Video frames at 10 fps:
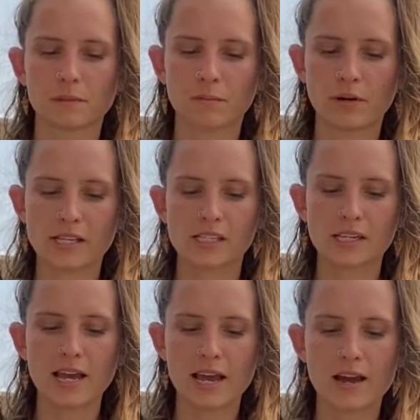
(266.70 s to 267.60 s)
Press
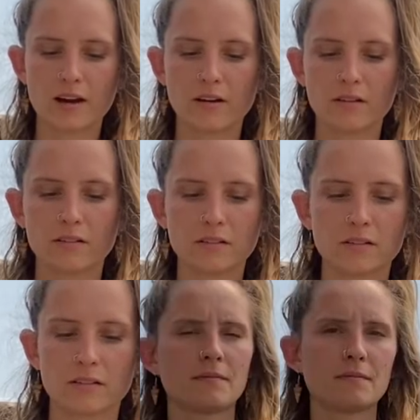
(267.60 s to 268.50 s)
down,
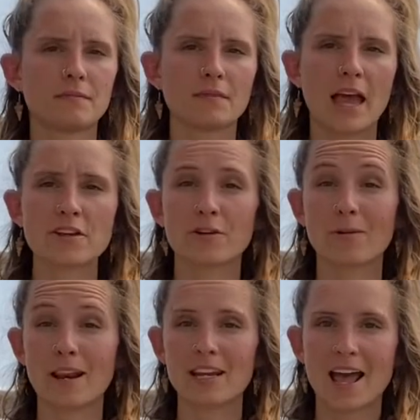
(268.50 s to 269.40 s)
and you're
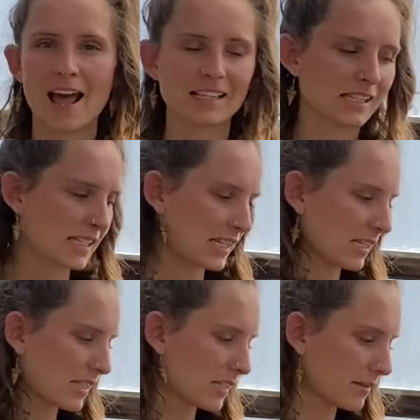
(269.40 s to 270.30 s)
ready to add
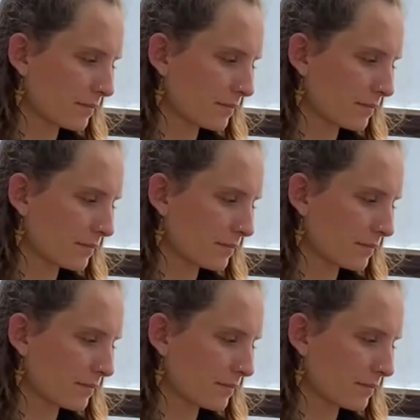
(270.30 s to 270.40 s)
seeds.